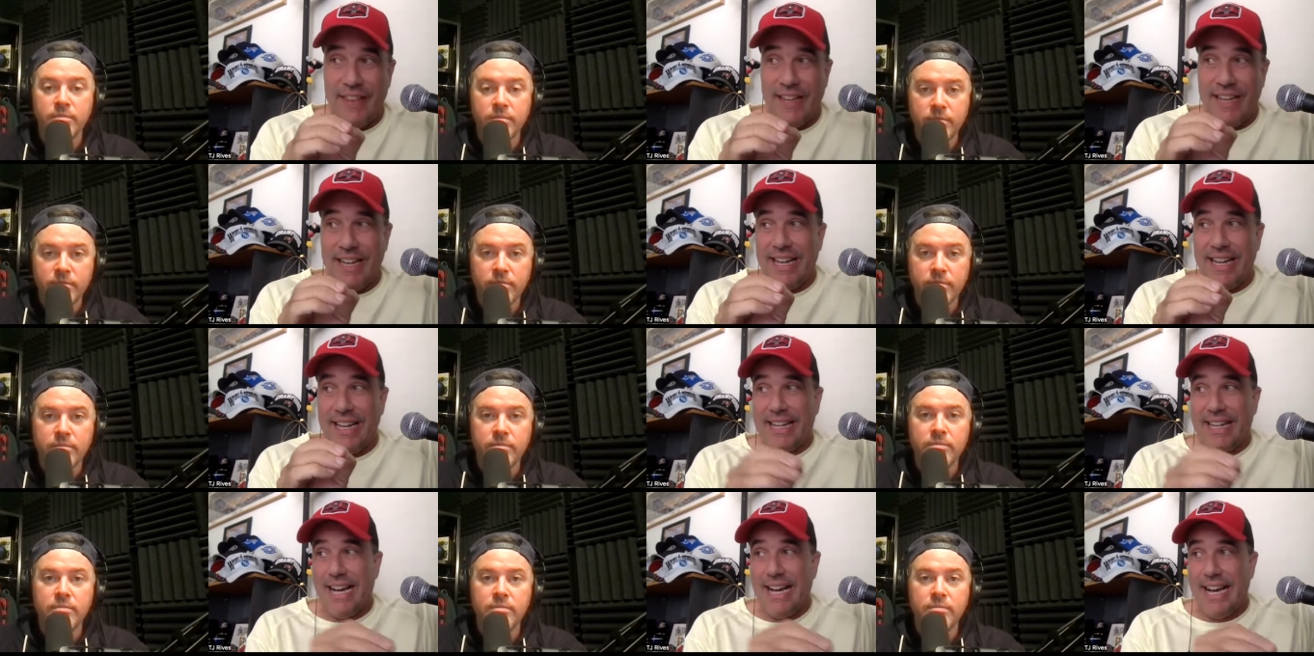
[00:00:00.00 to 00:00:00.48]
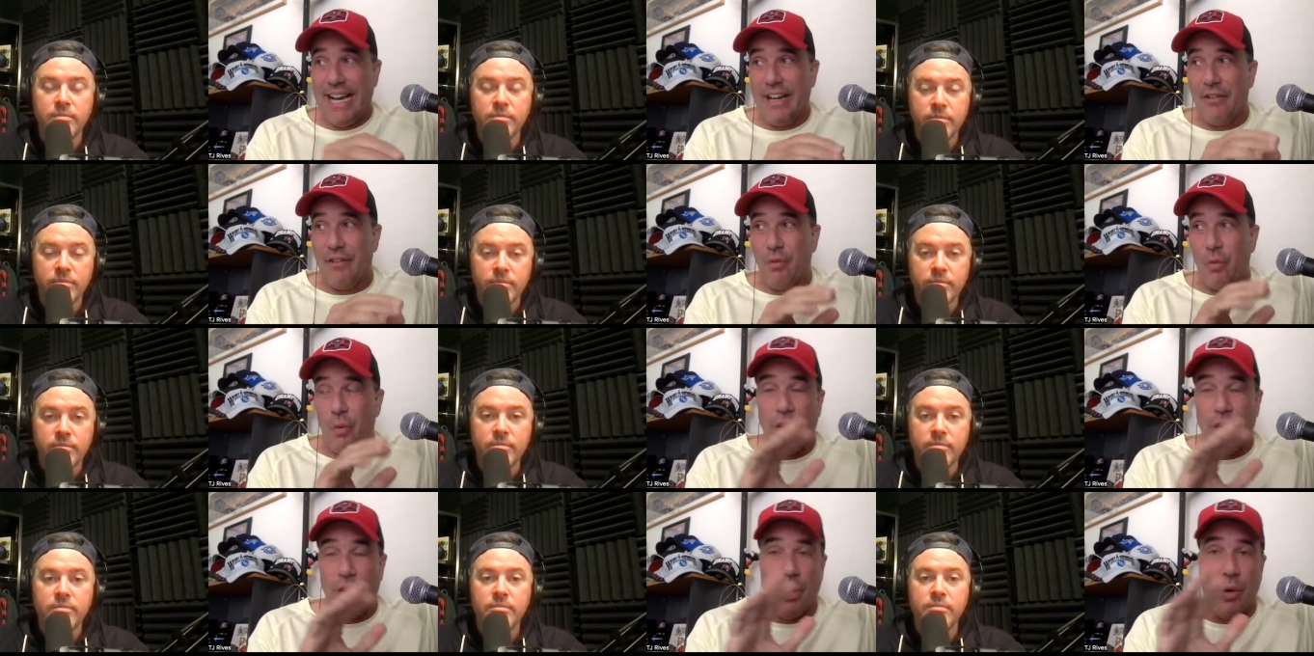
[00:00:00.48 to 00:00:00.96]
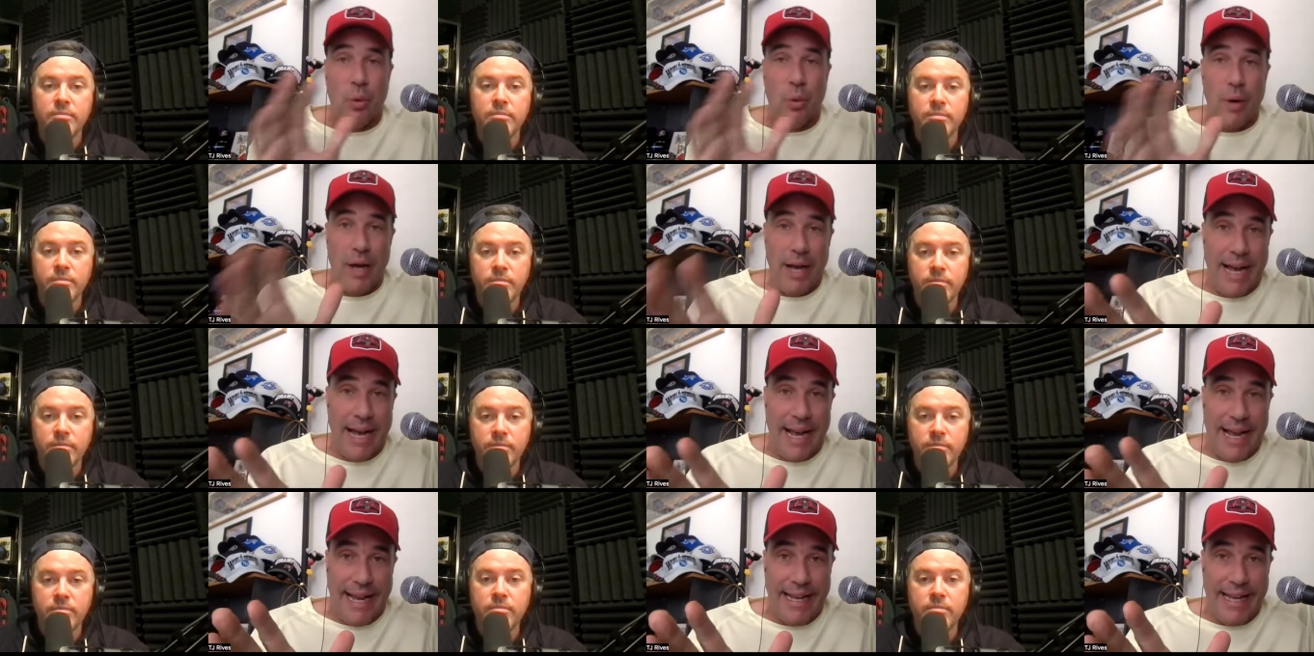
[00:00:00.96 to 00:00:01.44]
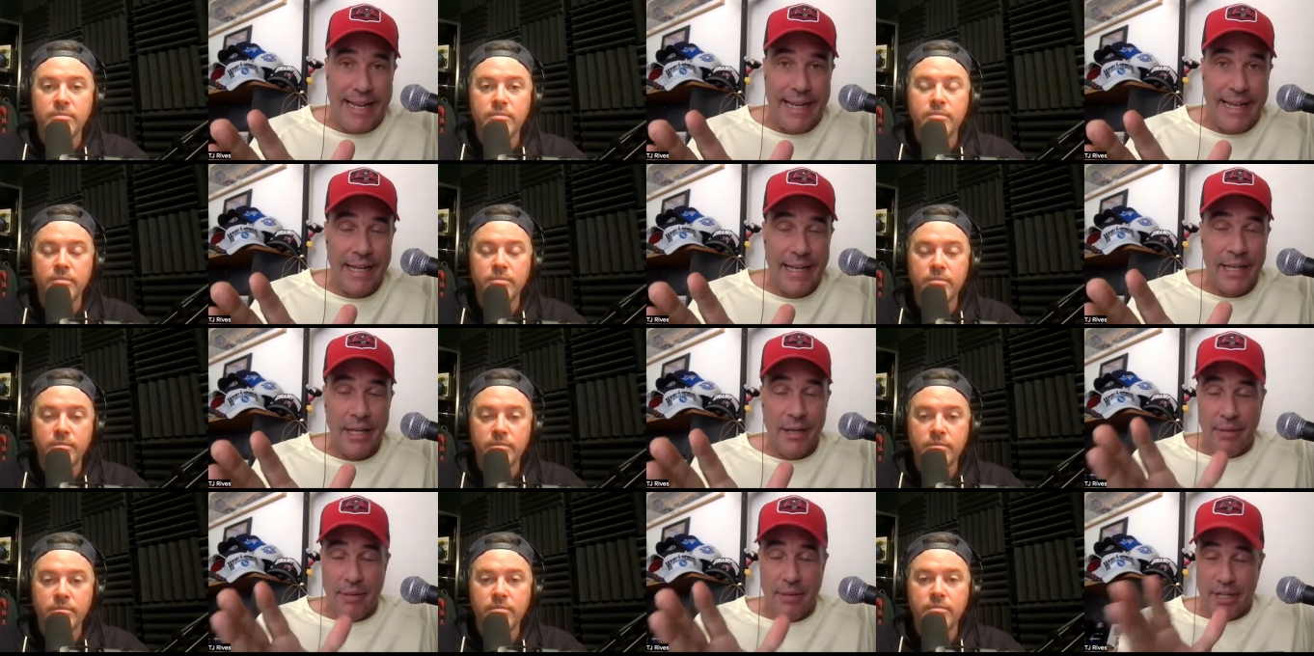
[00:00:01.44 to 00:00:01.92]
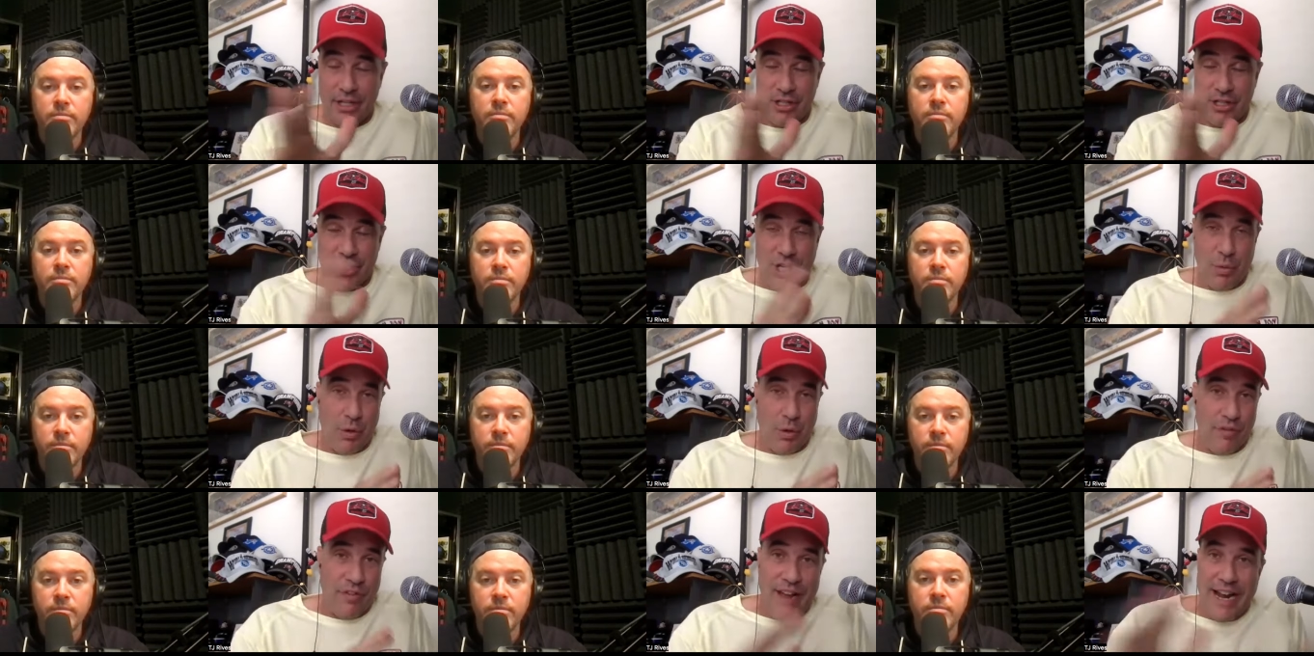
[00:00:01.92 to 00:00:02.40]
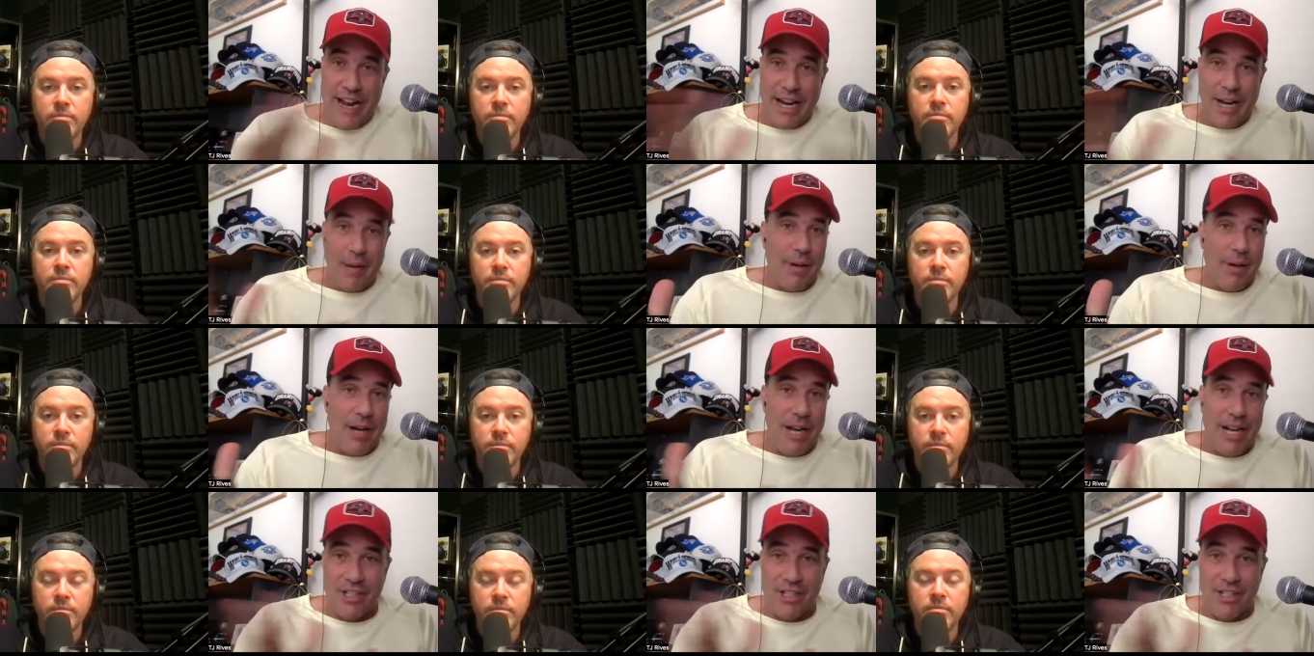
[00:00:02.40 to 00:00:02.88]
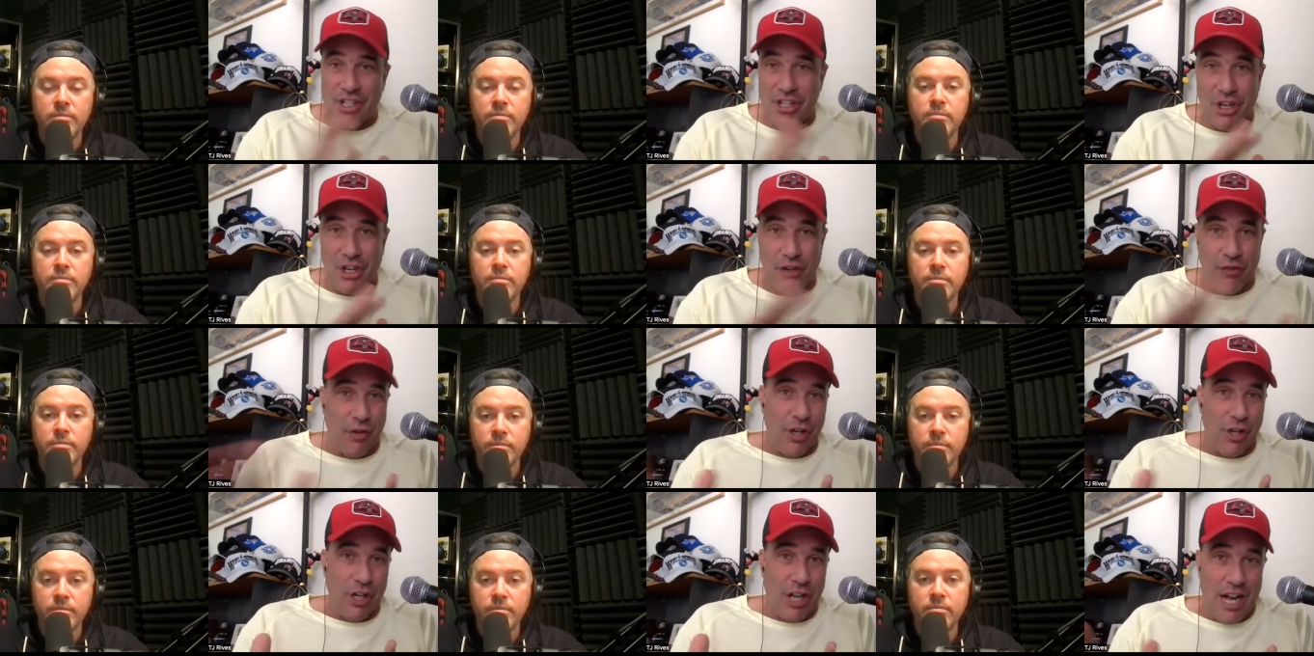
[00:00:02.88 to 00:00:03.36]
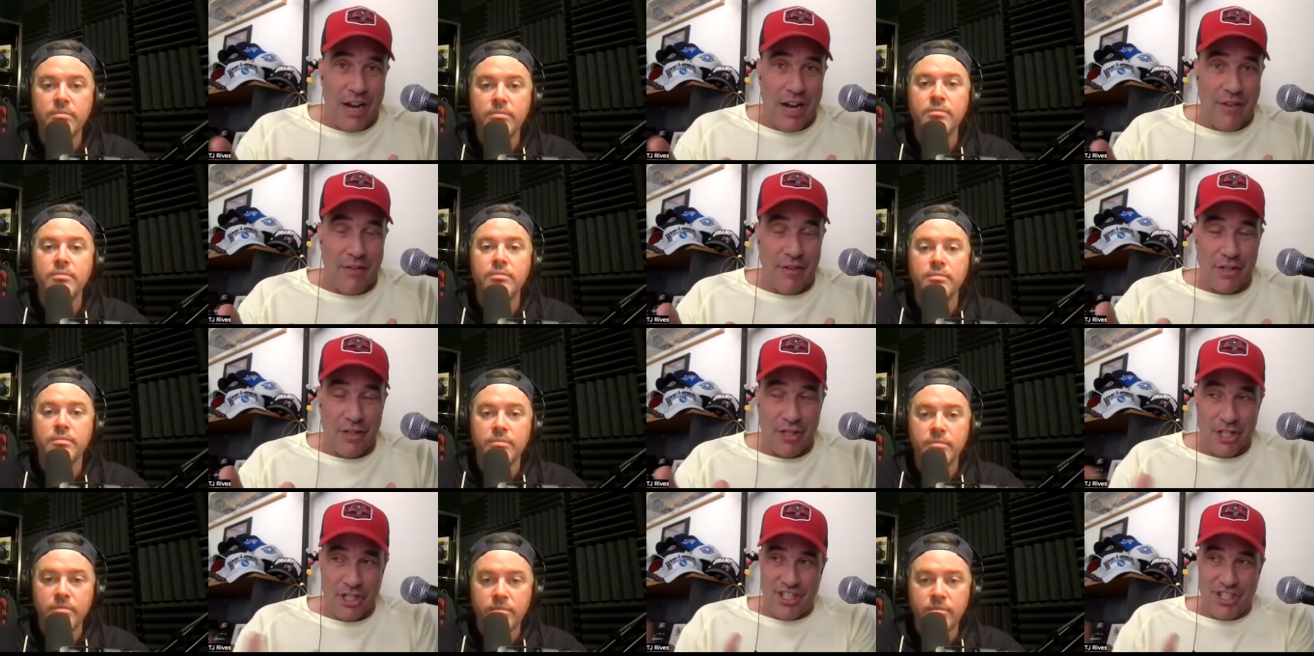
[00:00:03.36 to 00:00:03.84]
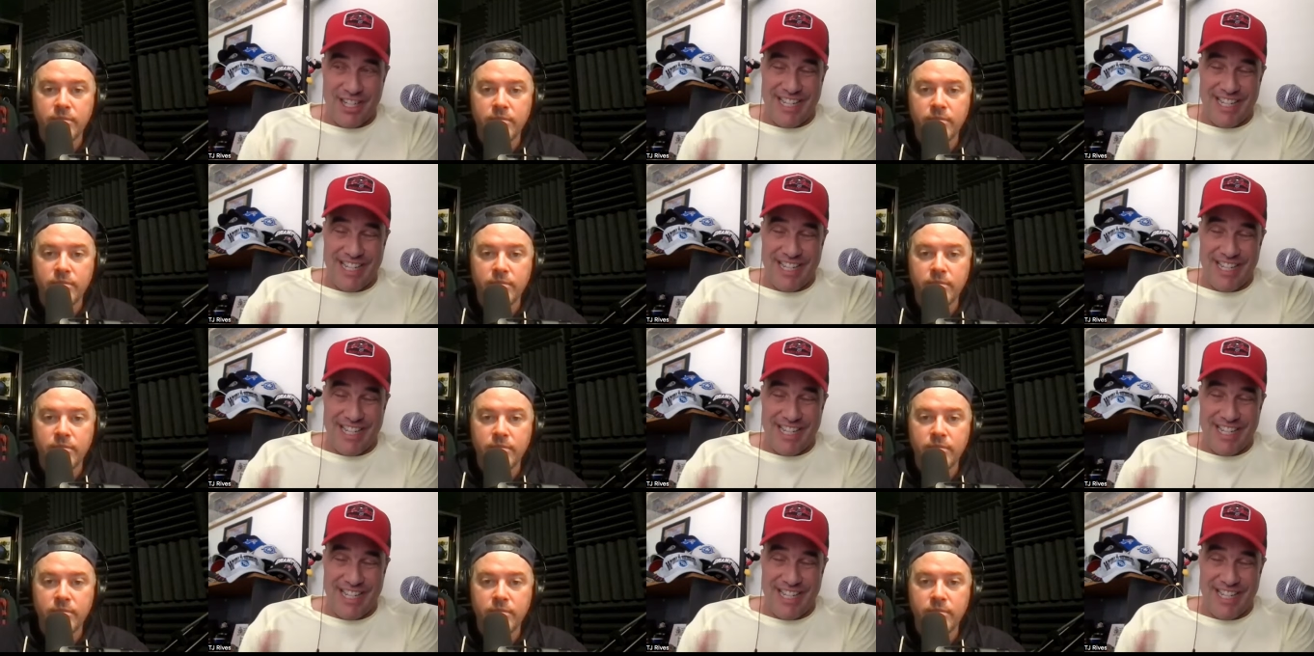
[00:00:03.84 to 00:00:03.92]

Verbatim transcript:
Speaker 1: then it kind of went away because they were vagabonds in different conferences.